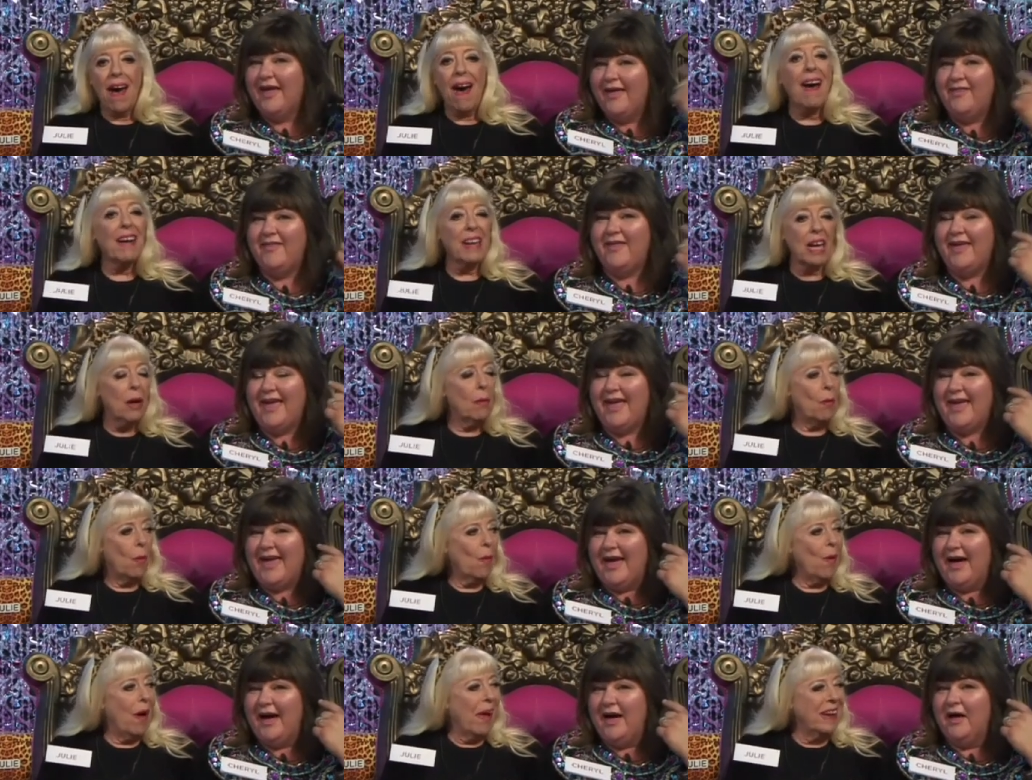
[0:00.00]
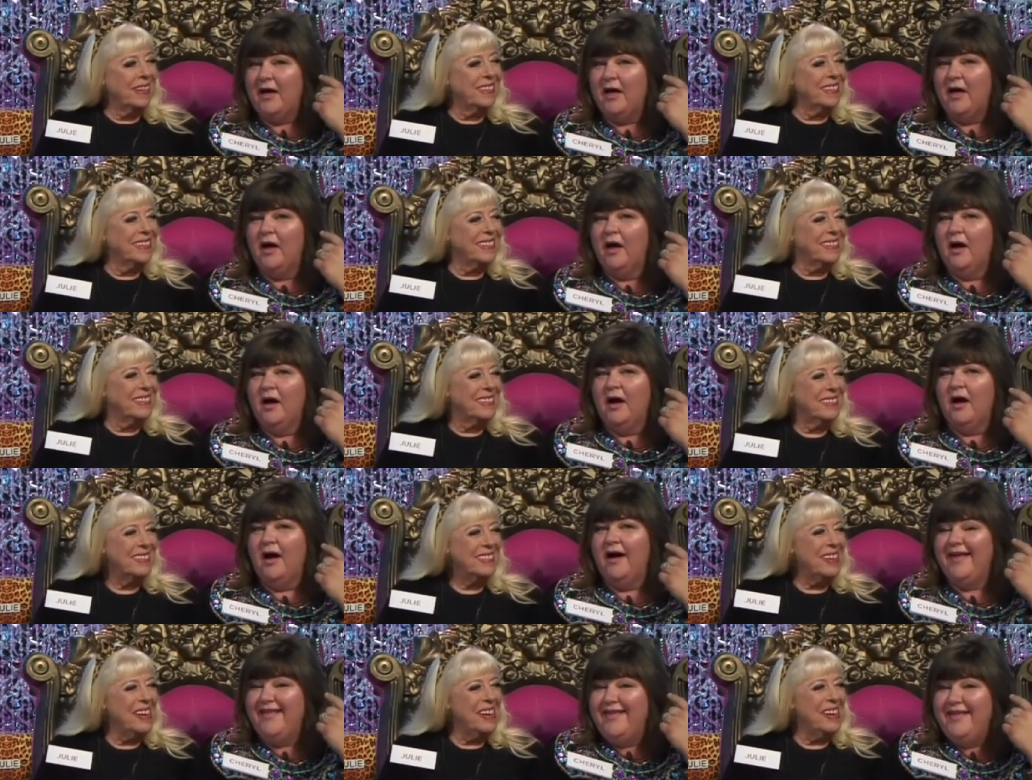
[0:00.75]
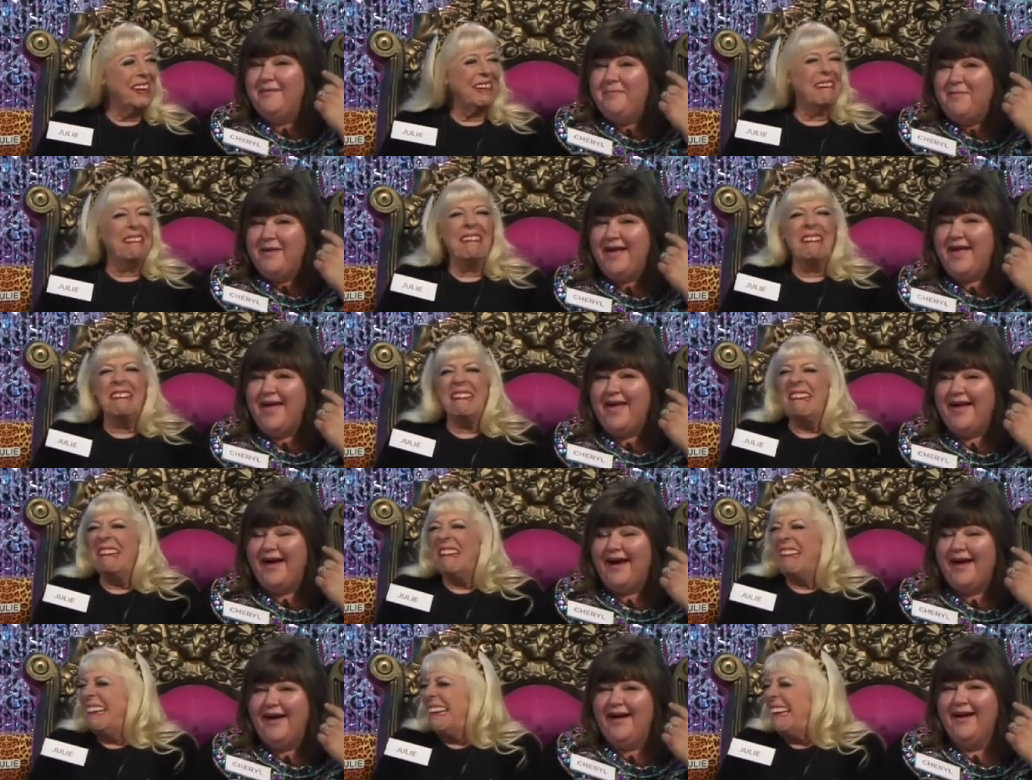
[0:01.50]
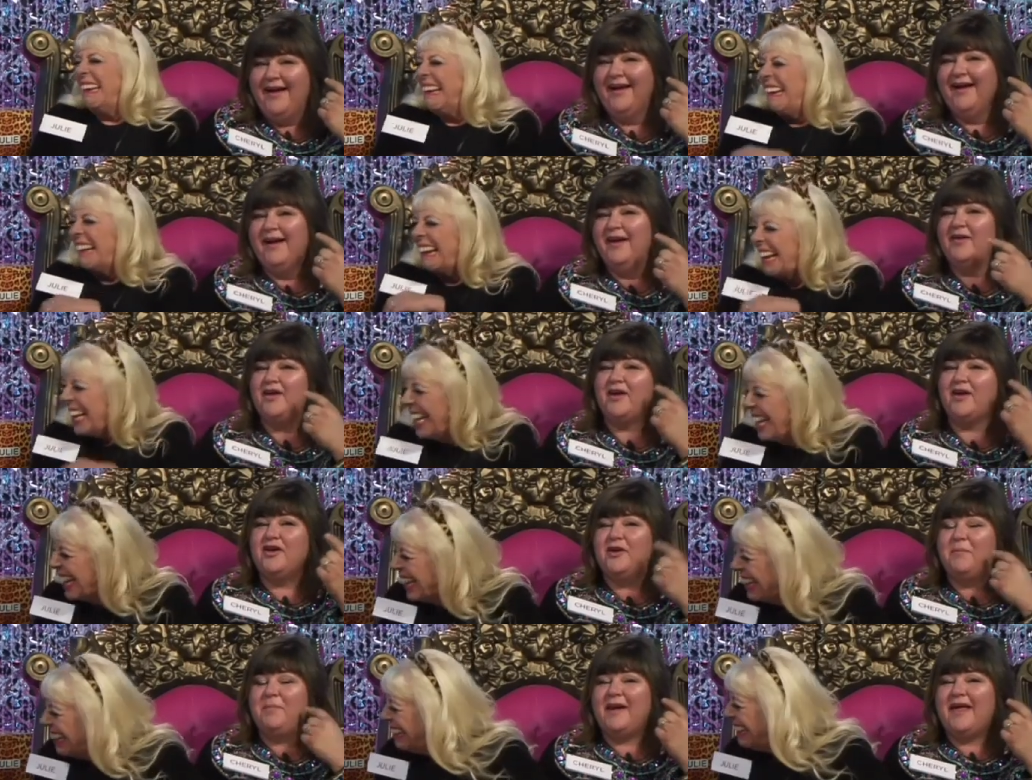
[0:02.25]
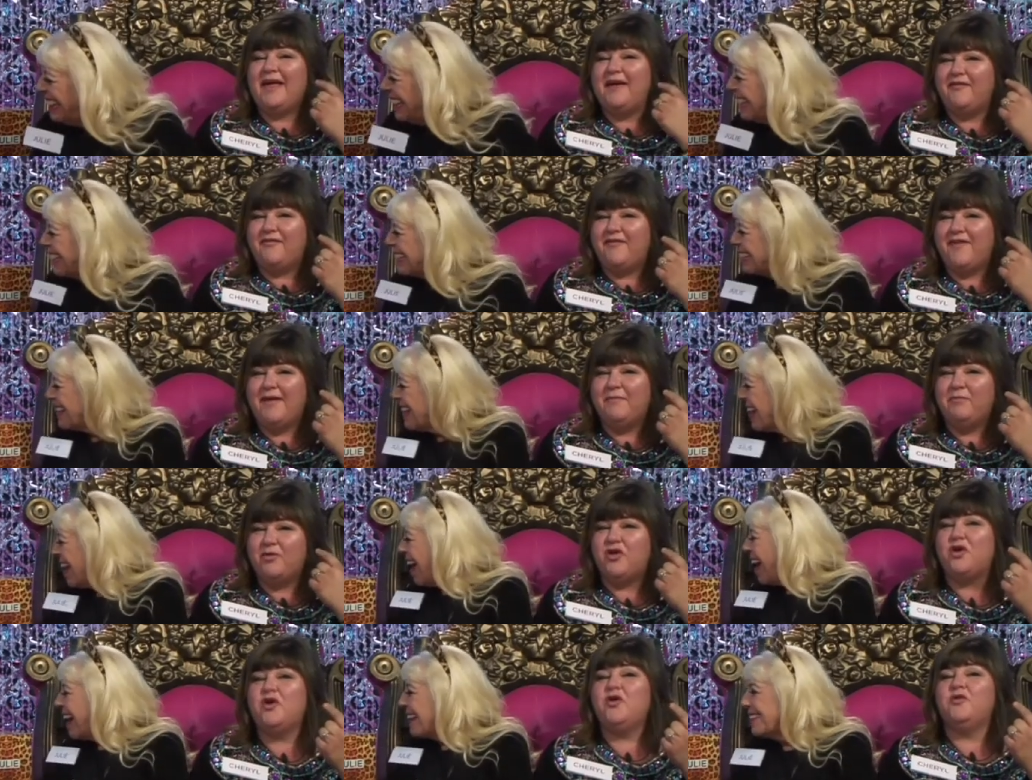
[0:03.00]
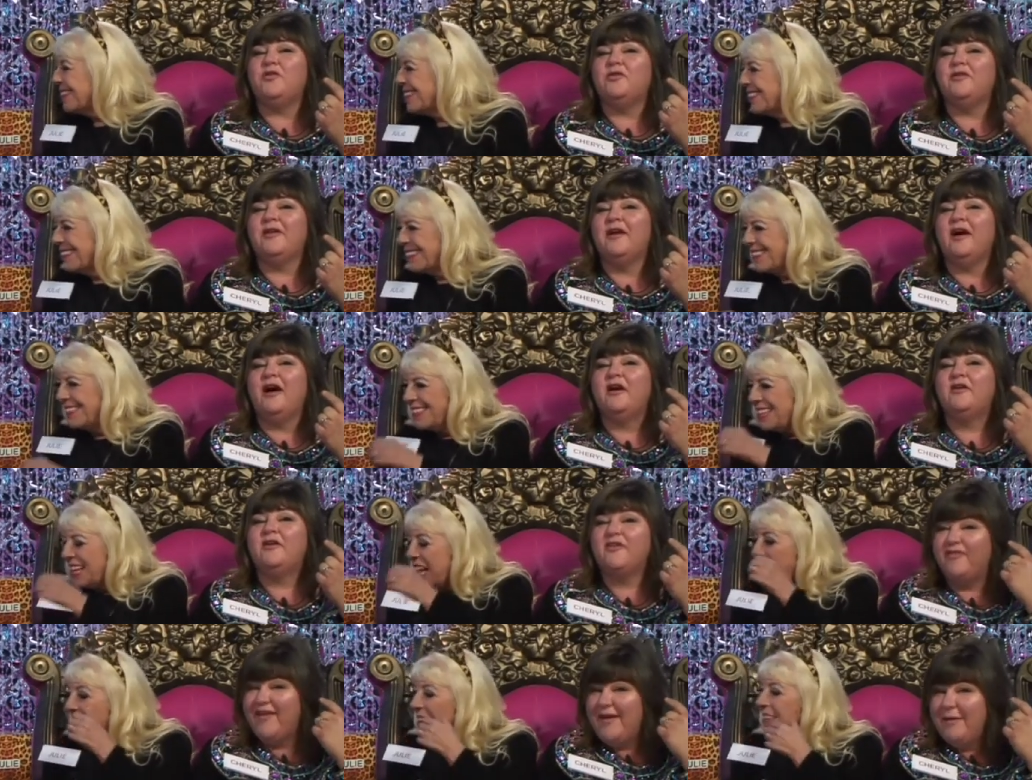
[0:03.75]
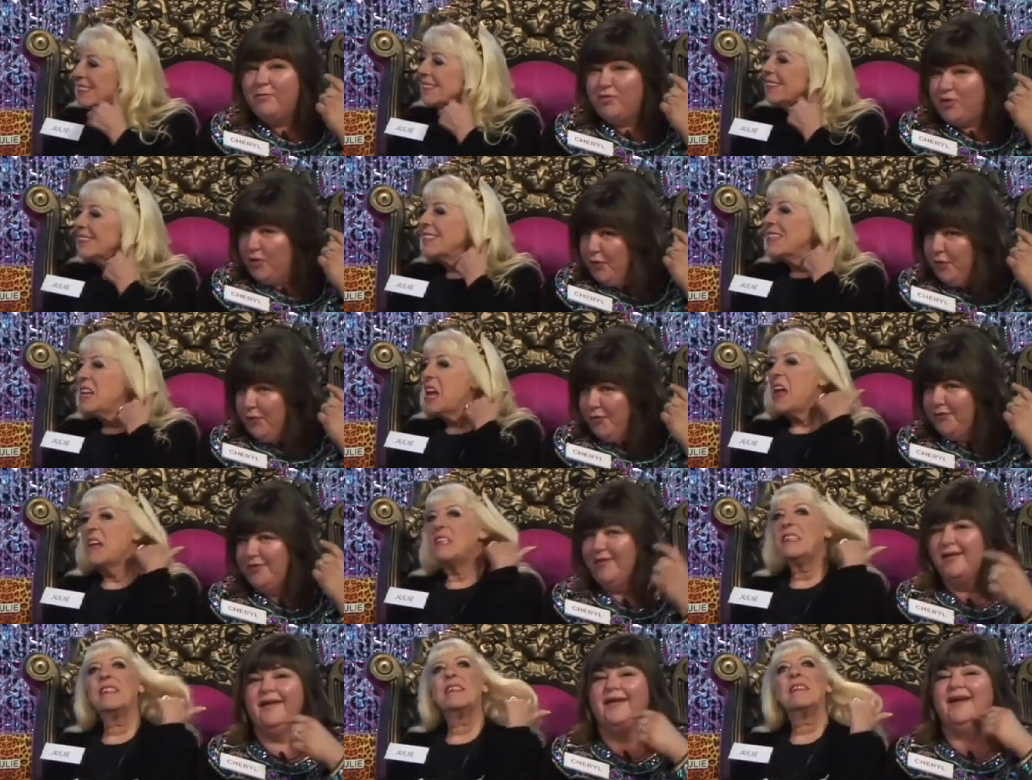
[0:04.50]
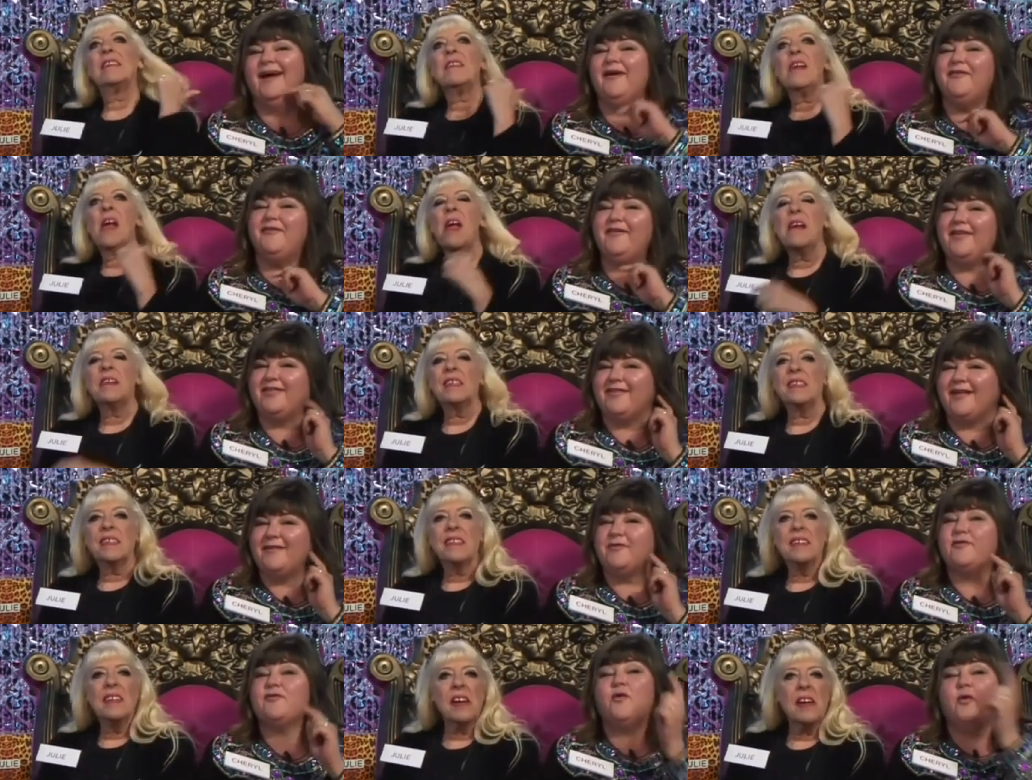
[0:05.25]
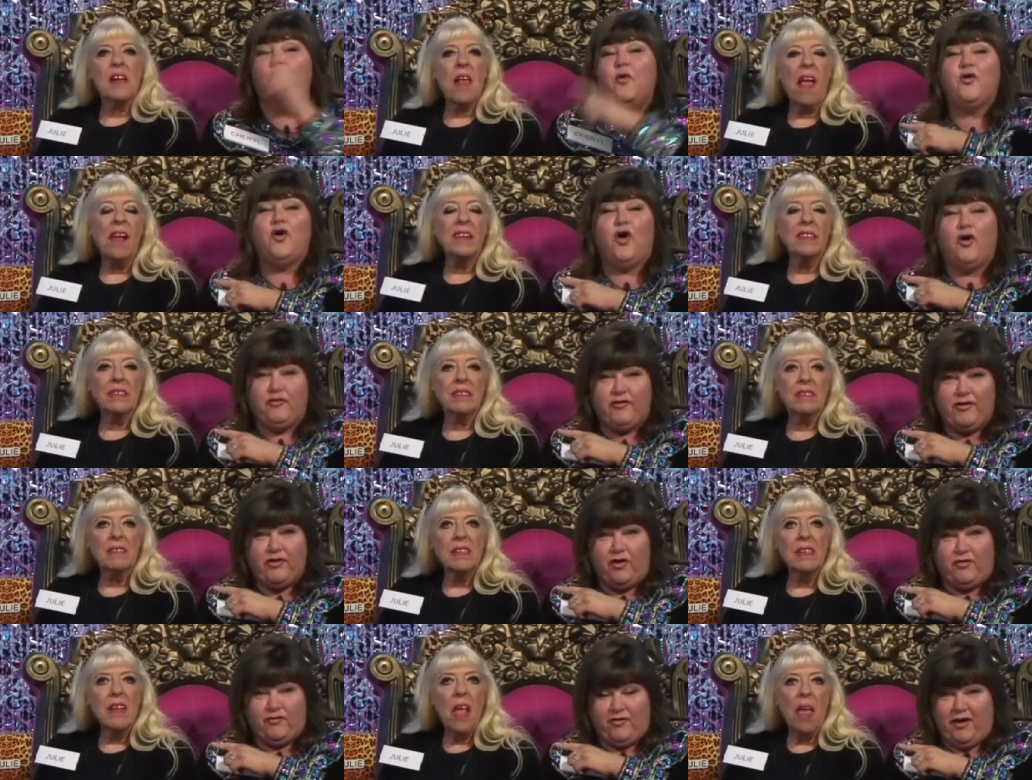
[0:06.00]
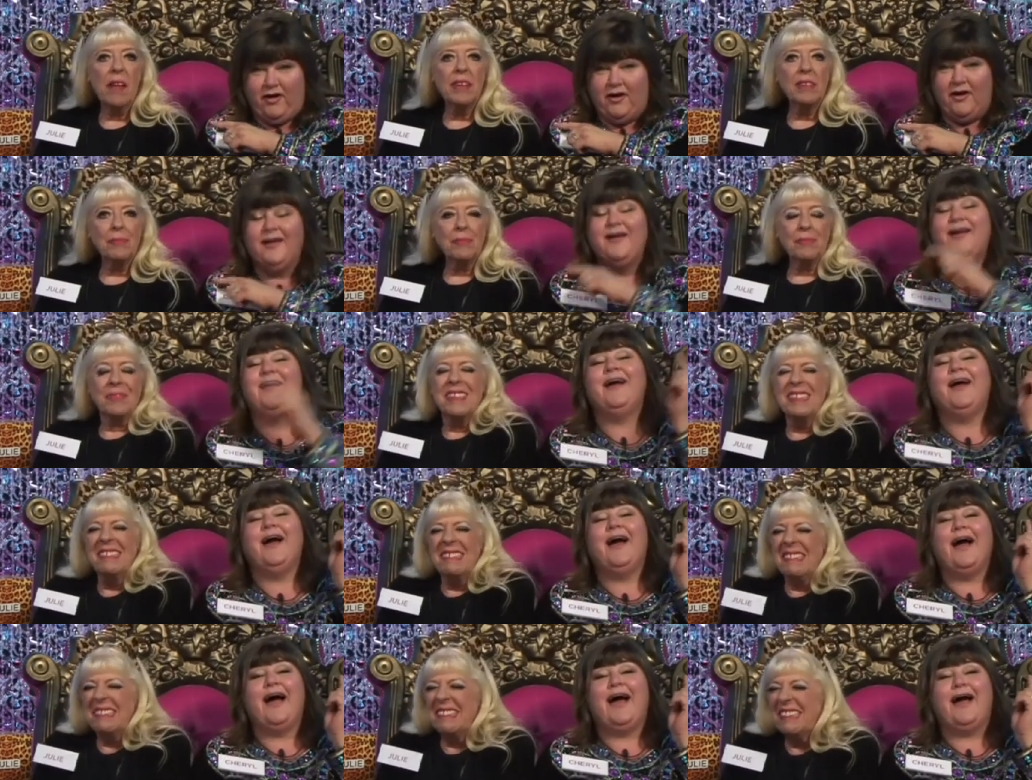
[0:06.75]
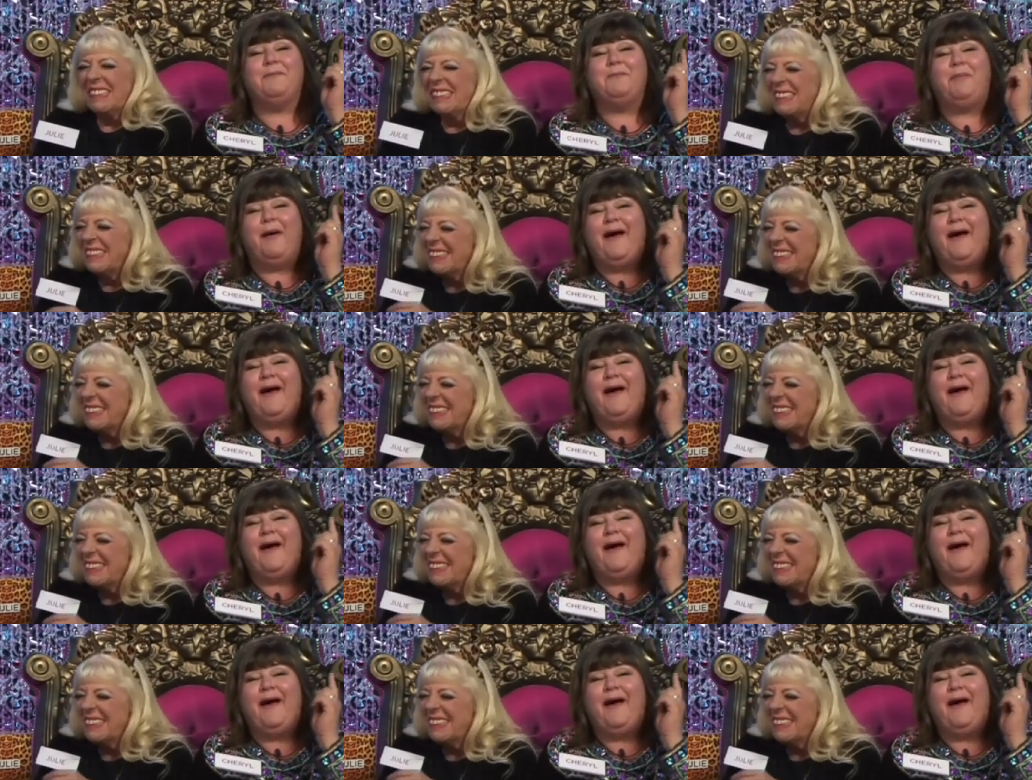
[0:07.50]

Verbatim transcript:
Speaker 1: In the ear? in the ear? You're going to play a theme tune, the theme tune of EastEnders or Coronora. And